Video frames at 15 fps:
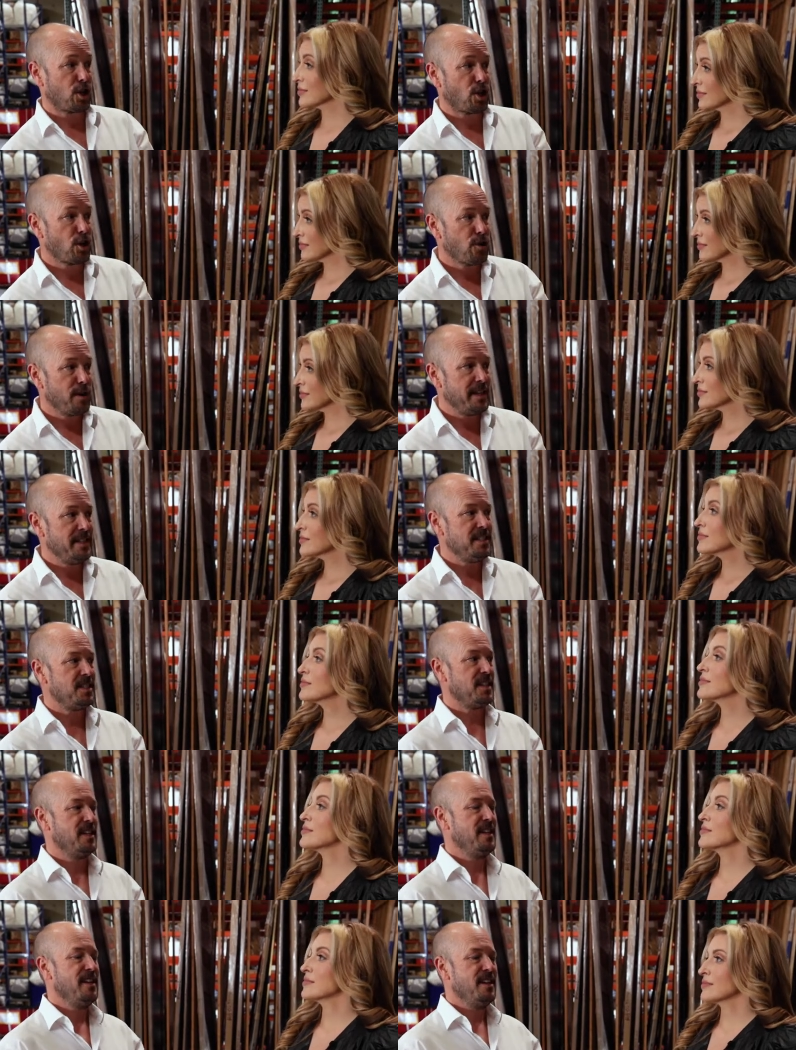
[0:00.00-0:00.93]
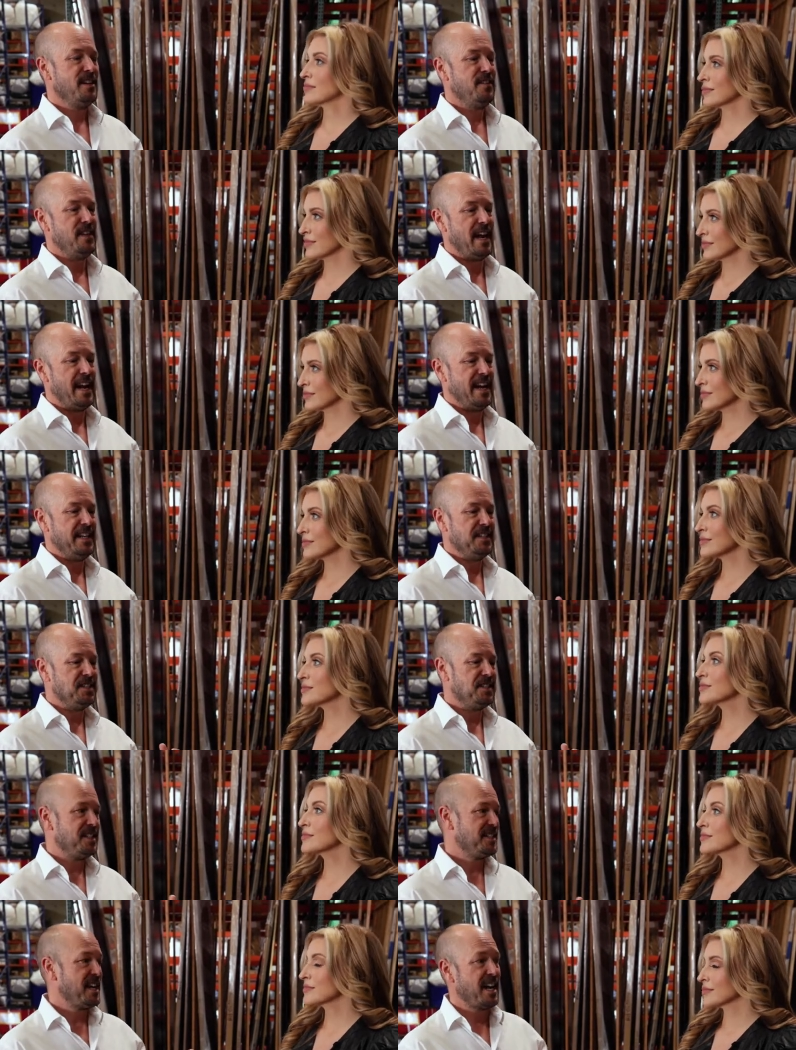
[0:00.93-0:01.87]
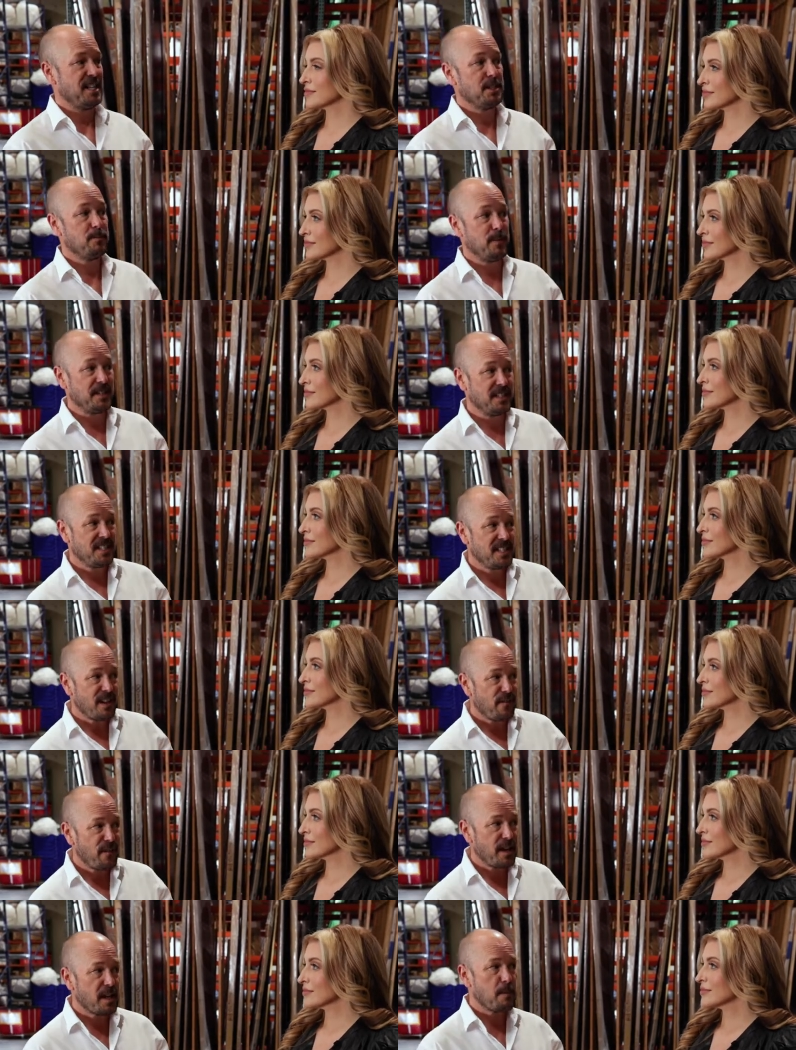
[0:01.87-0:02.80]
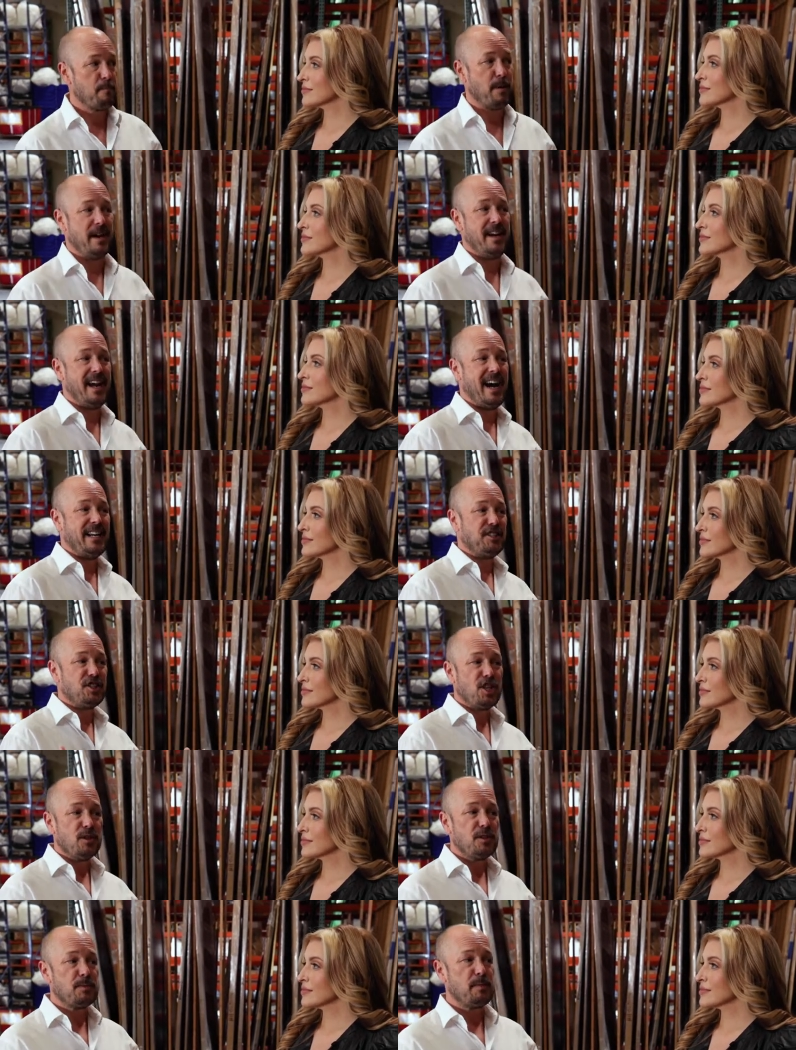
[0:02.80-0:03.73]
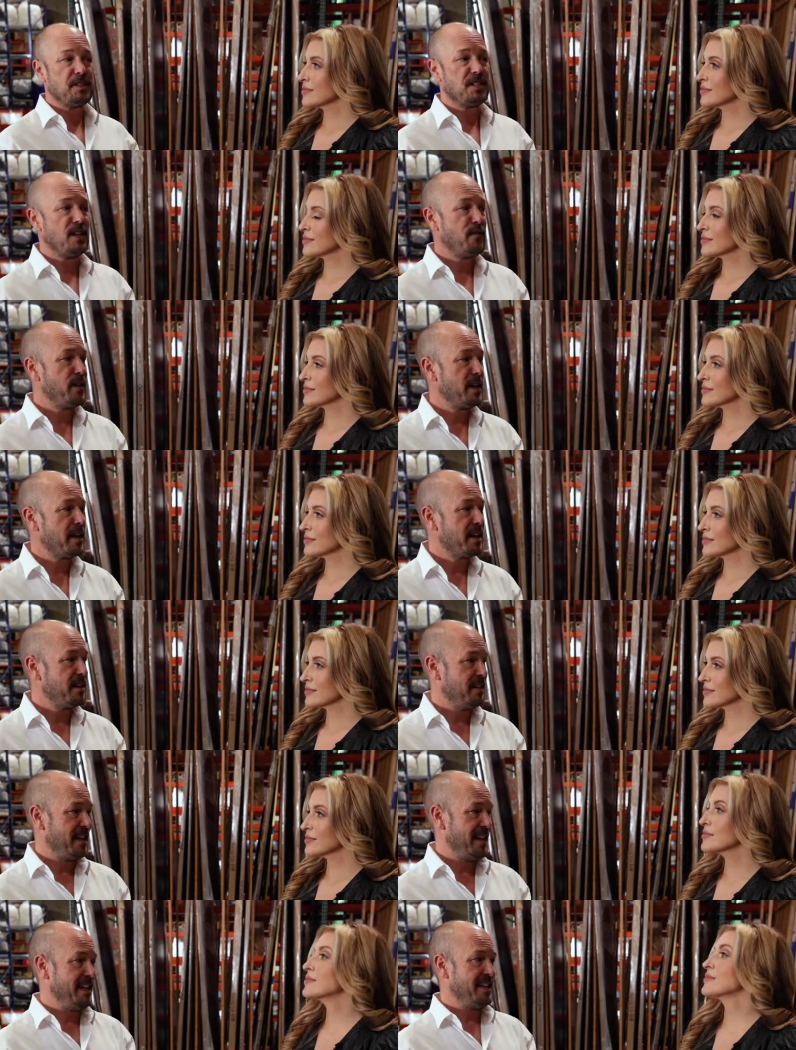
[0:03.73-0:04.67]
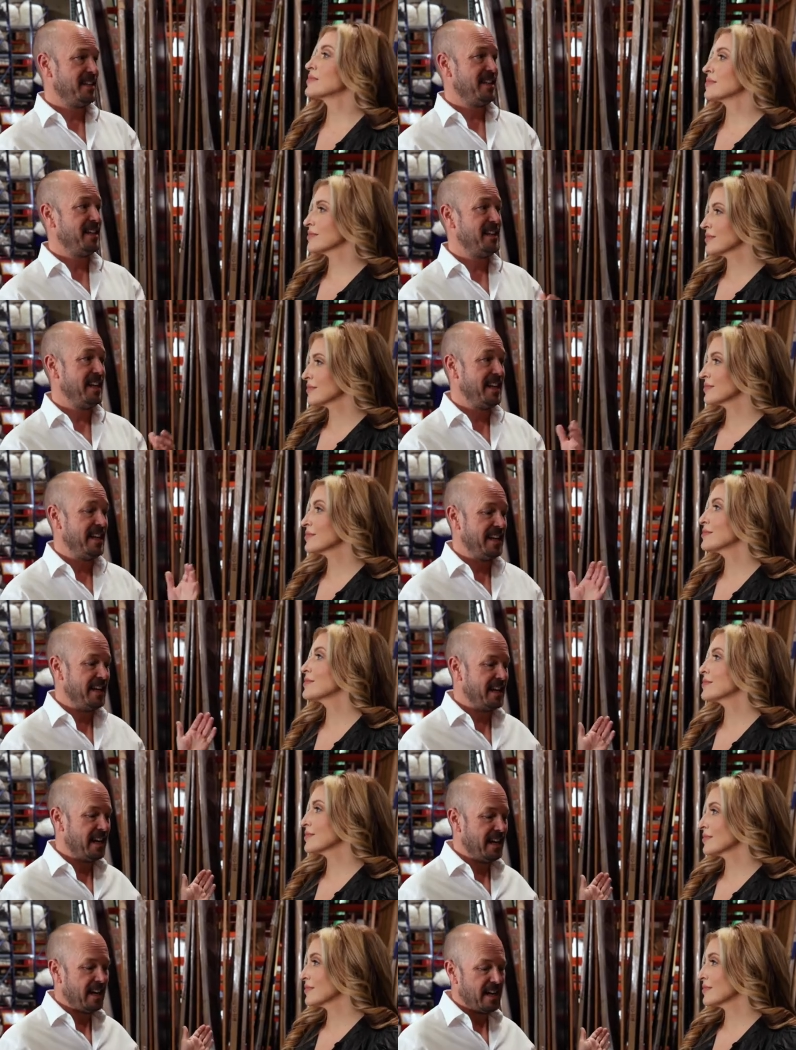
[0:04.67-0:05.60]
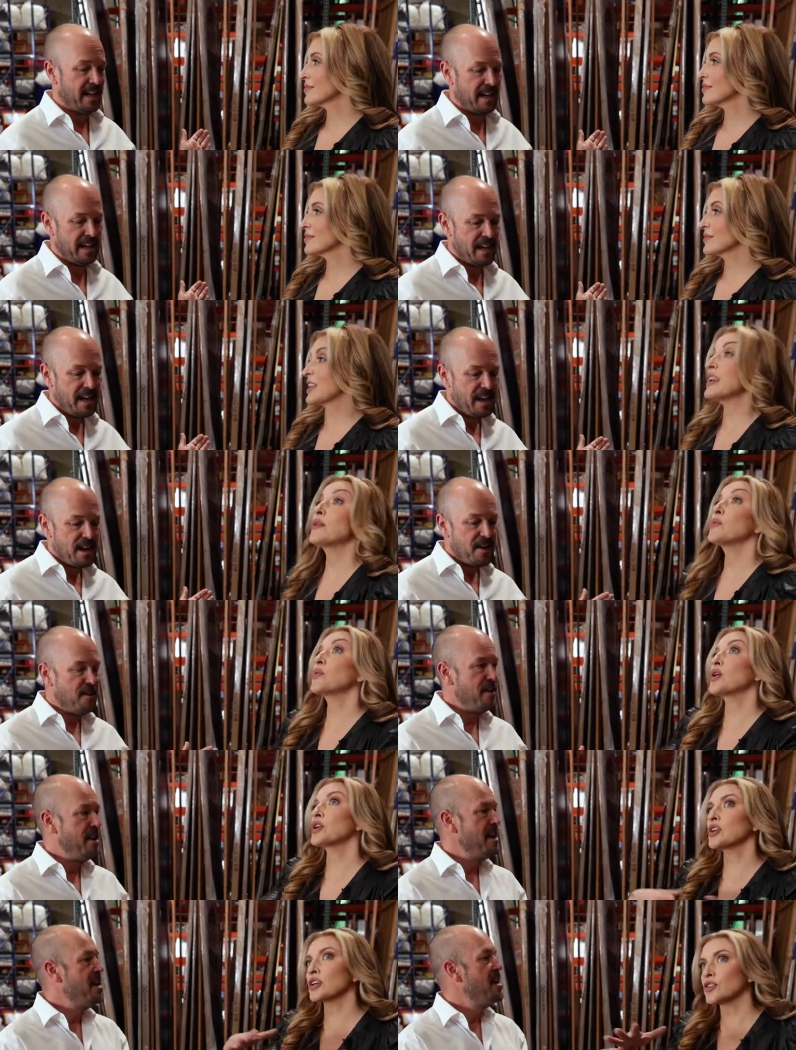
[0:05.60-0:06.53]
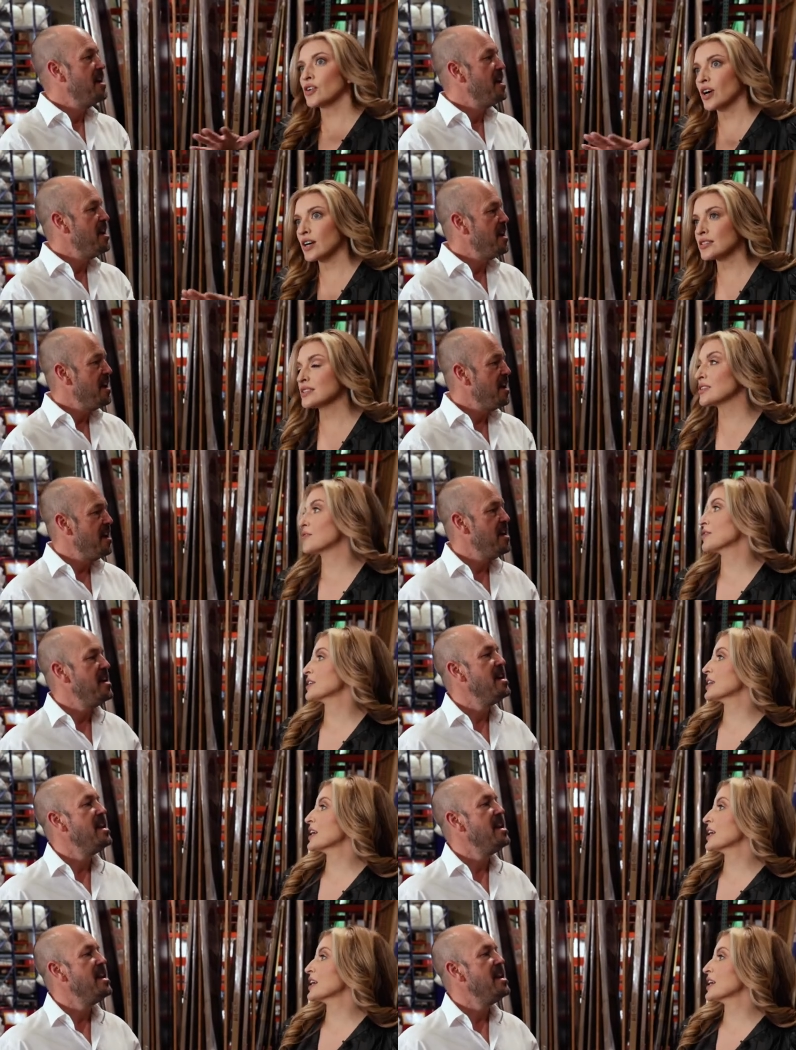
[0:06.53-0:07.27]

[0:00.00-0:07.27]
Speaker 1: current, that is design specific but not so specific that it that it uh,
Speaker 2: can't work across different